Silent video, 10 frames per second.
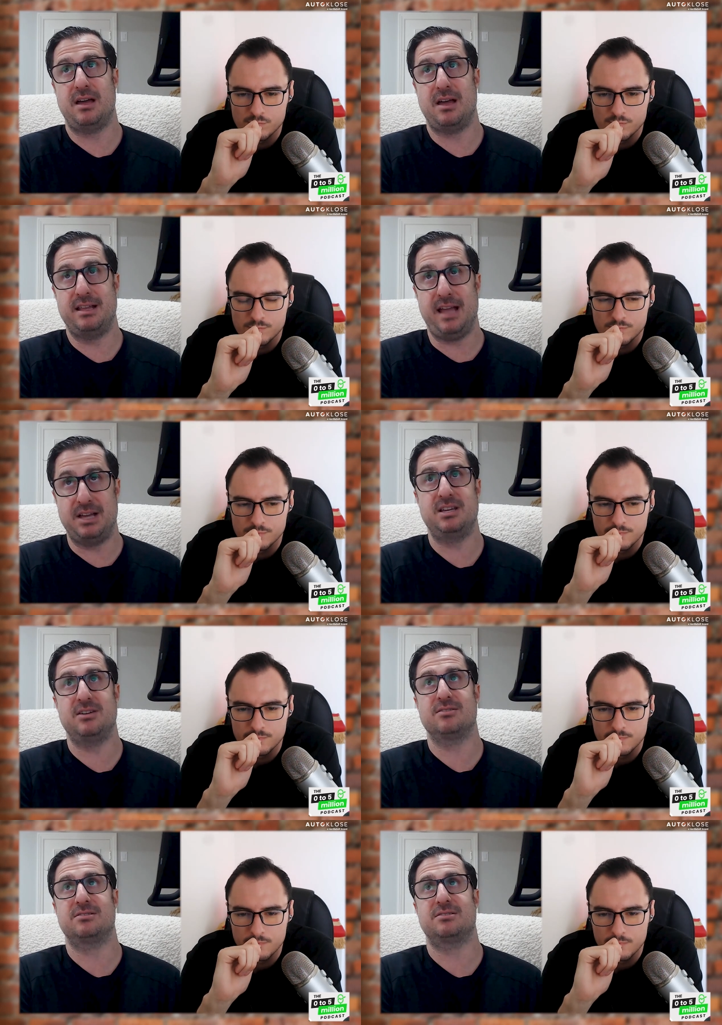Speaker 1: an
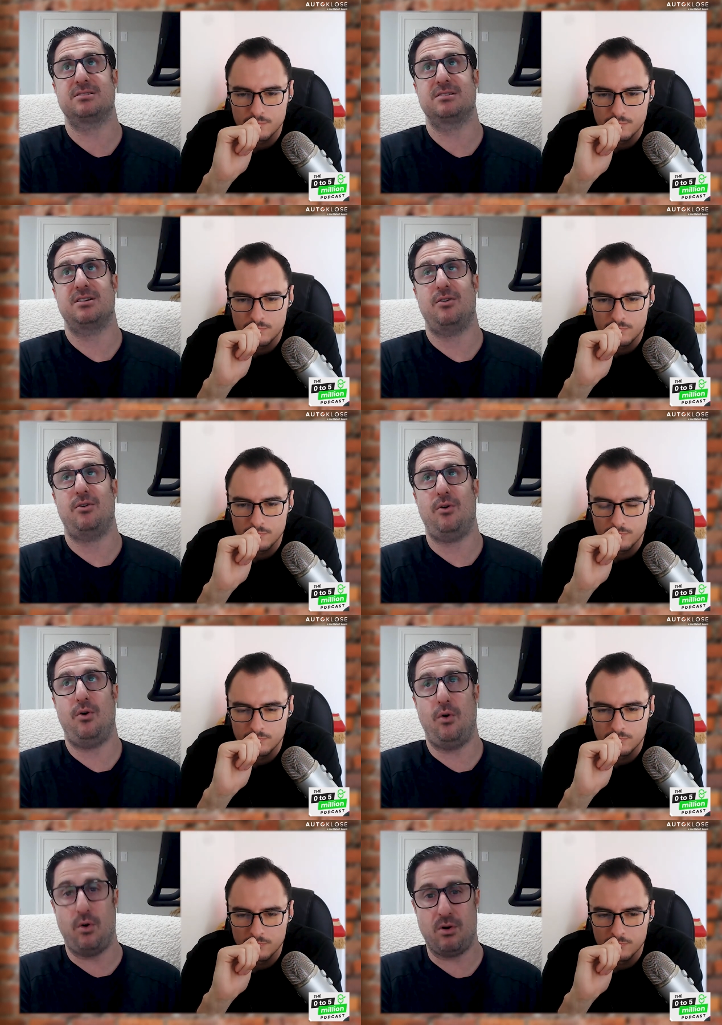engineers
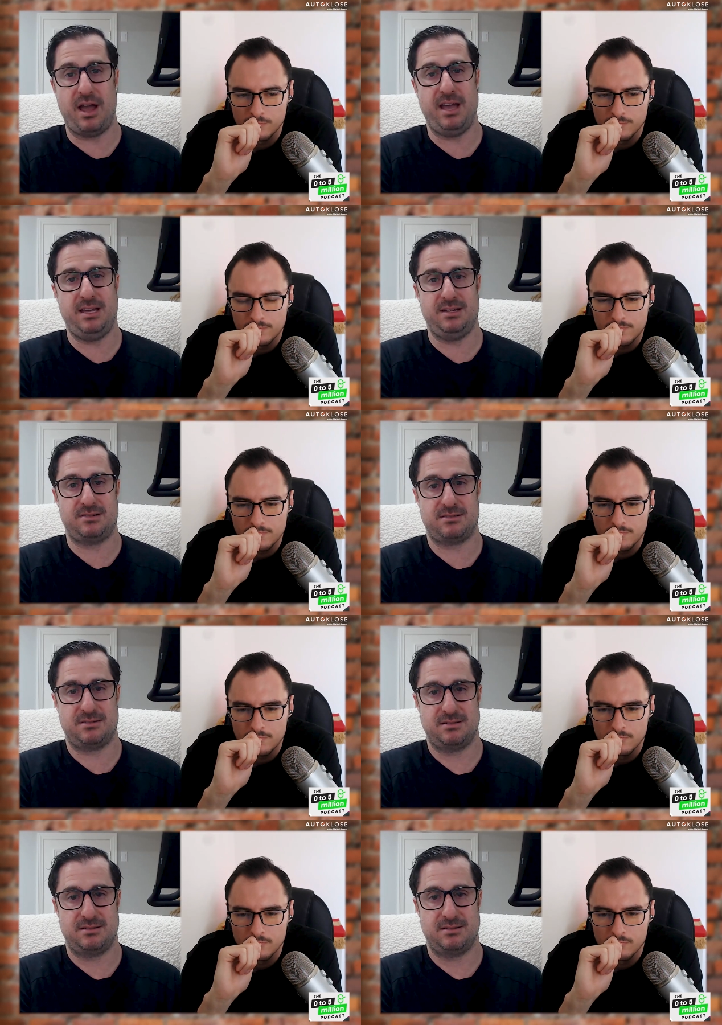or AEs.
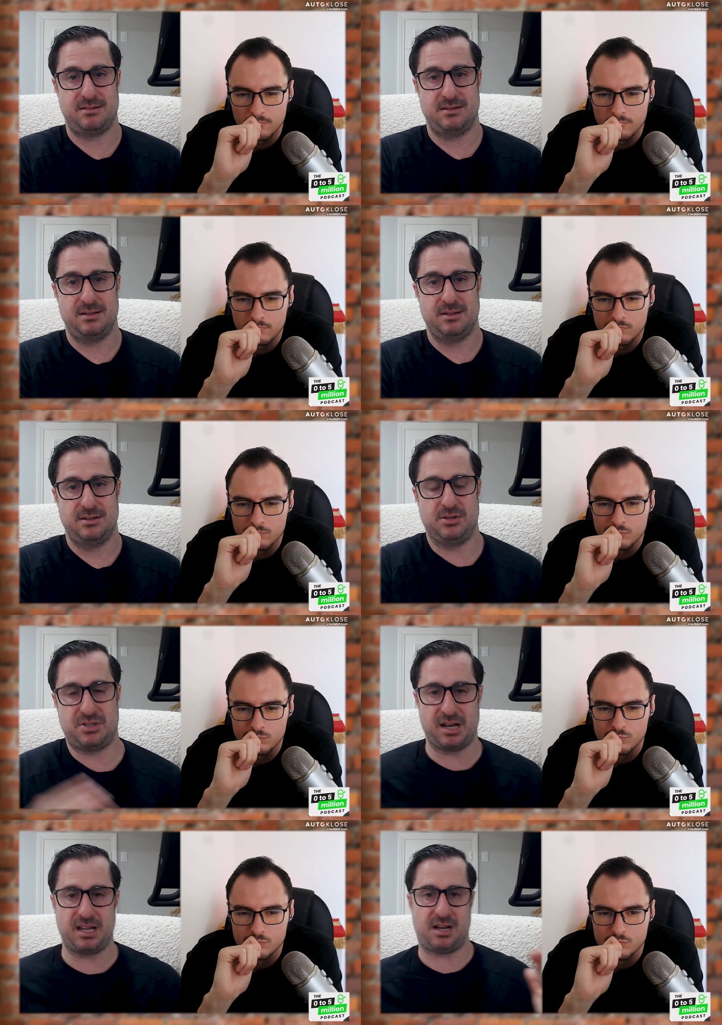So
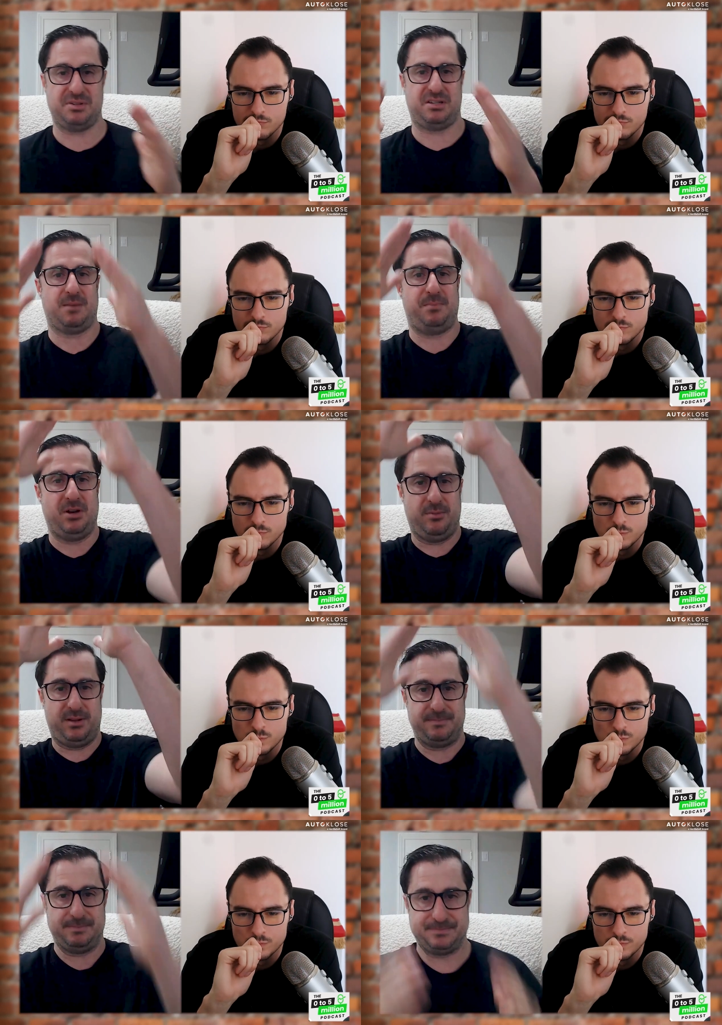it's kind of like almost like a
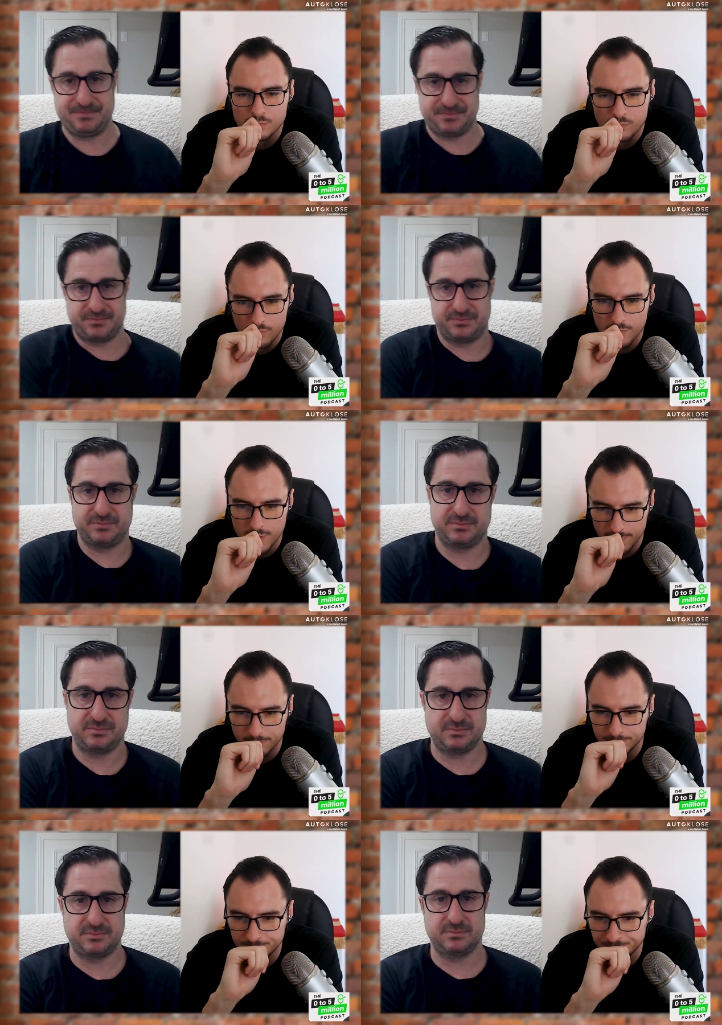pyramid.
Speaker 2: Yeah.
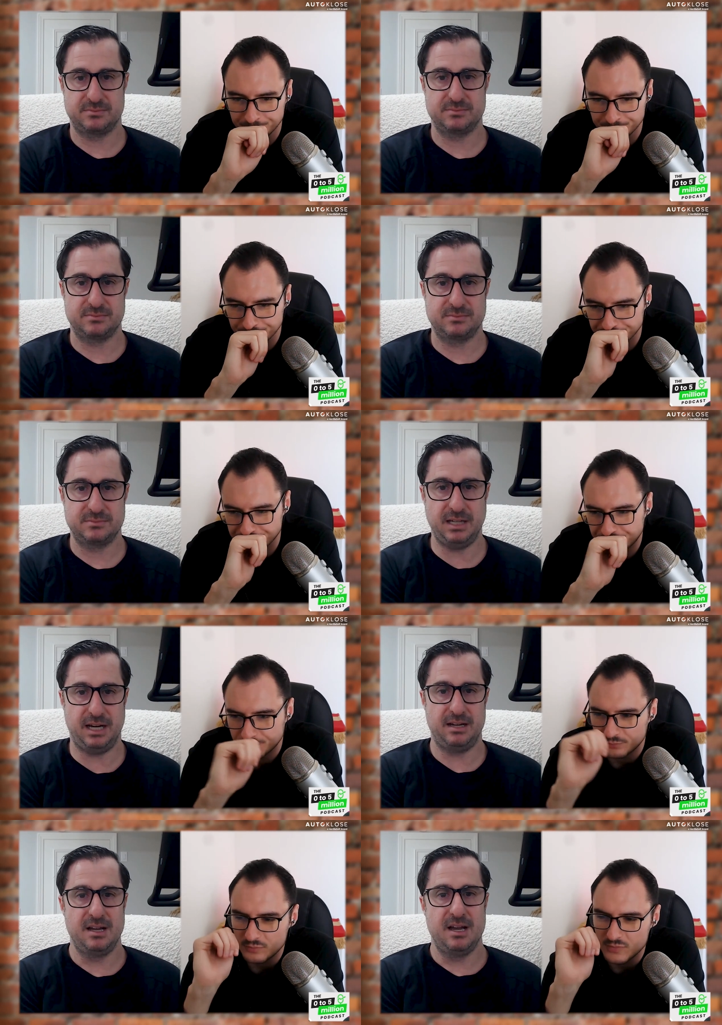
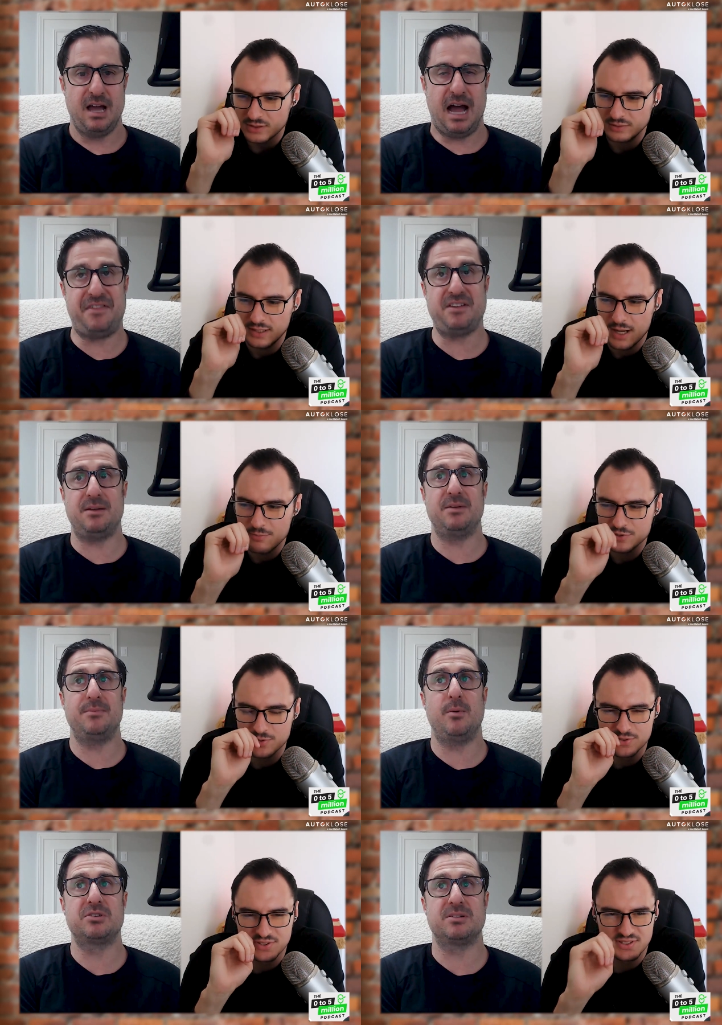Yeah. I How much
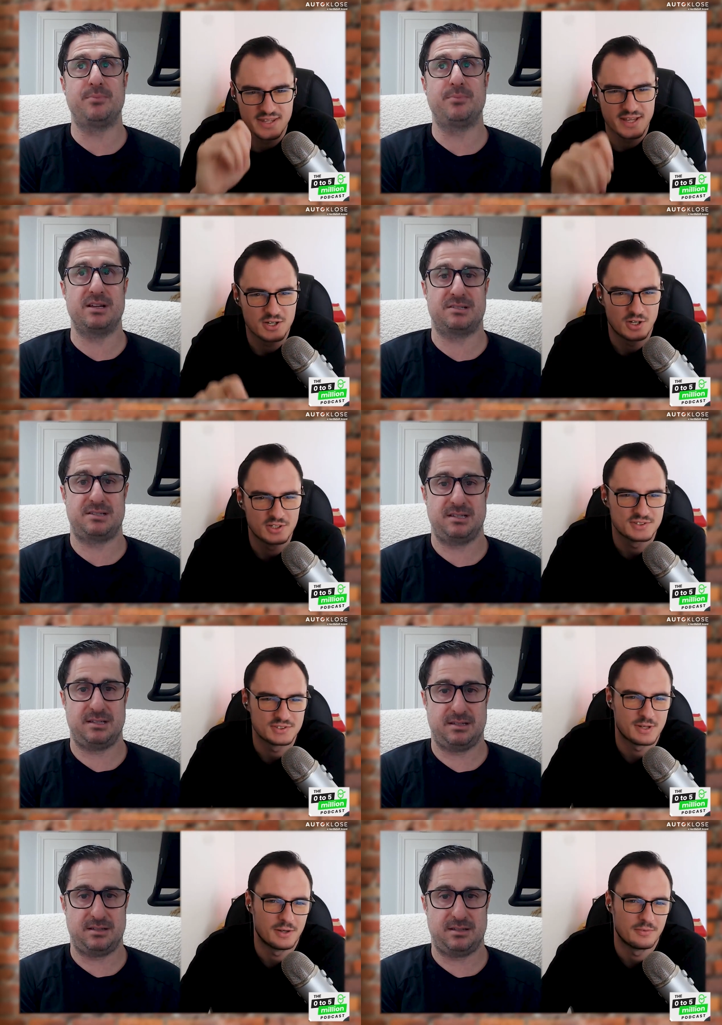would you say that costs
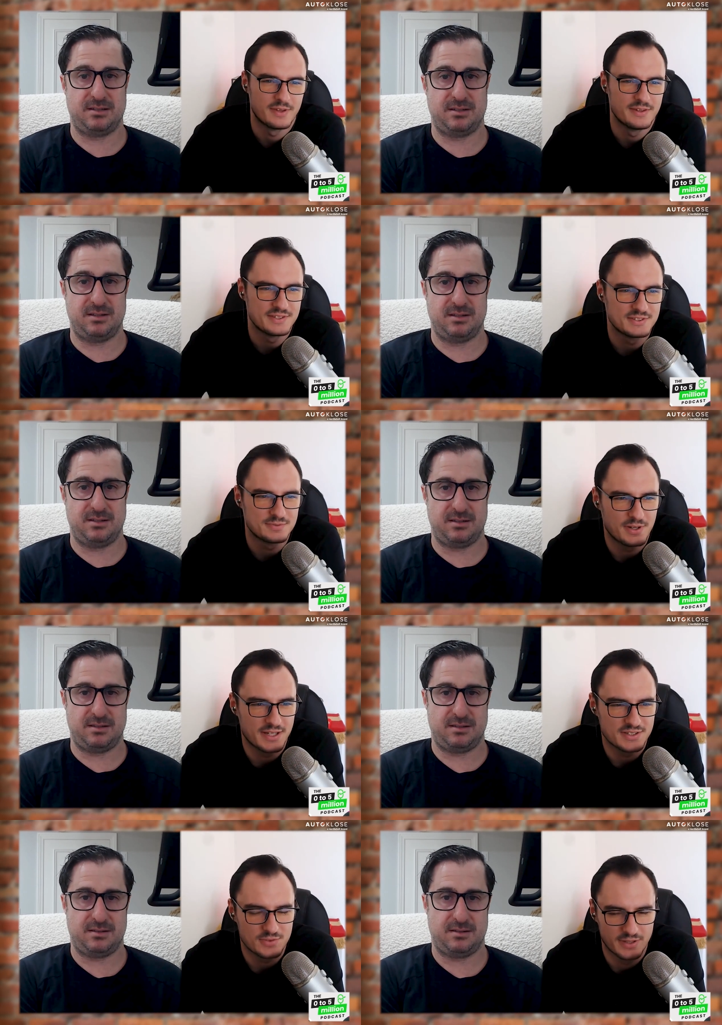as well? This is where it
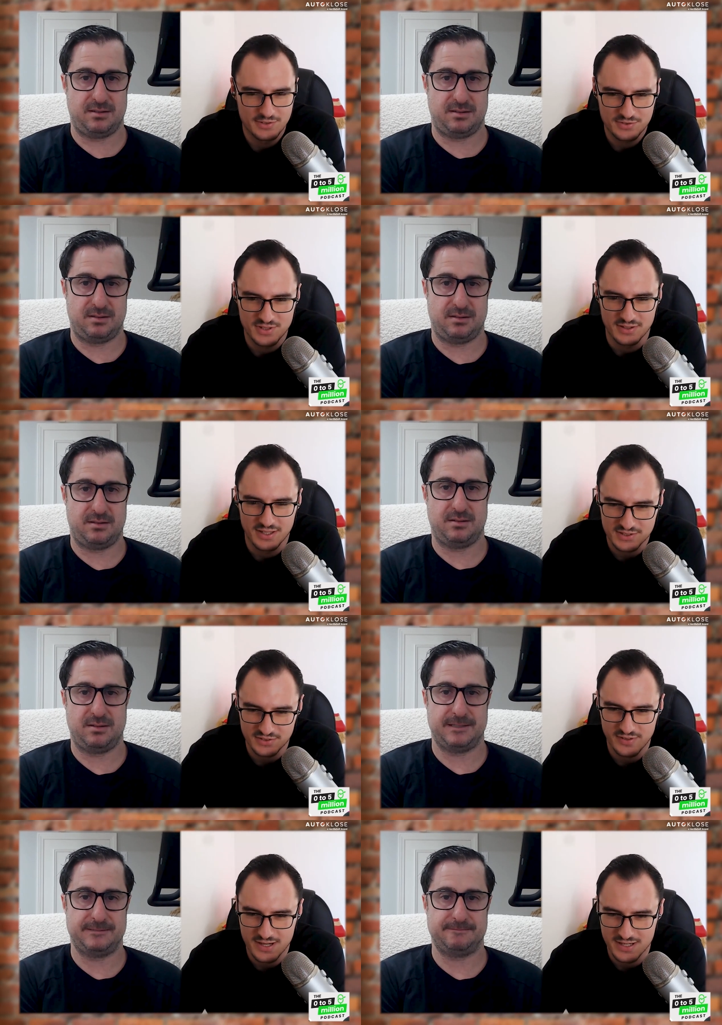gets quite interesting. That's a
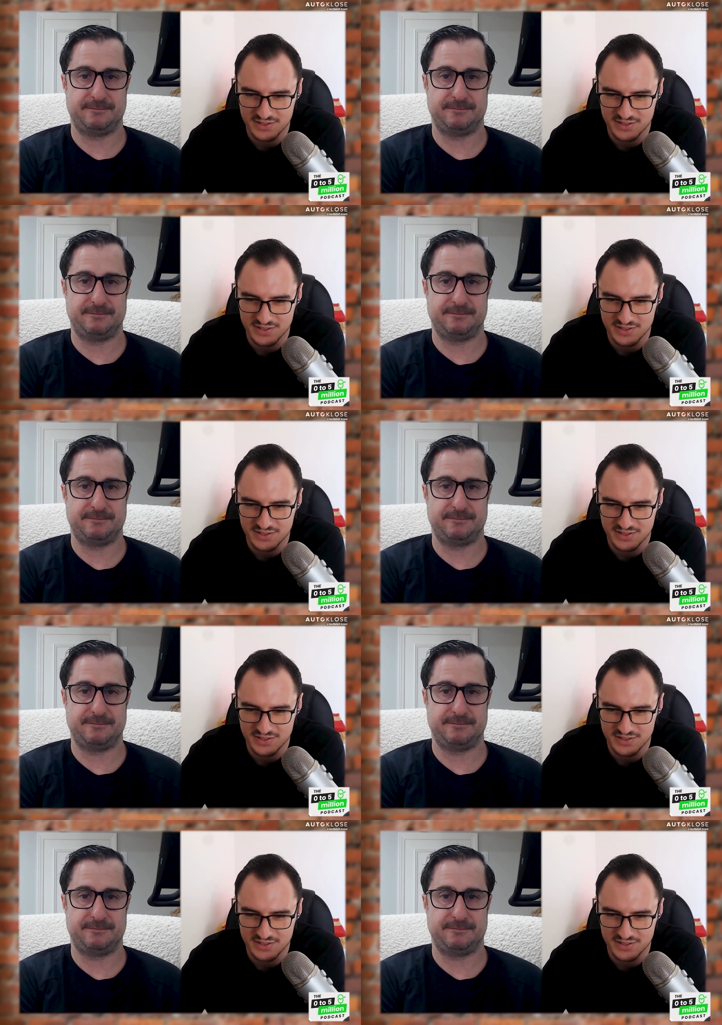fairly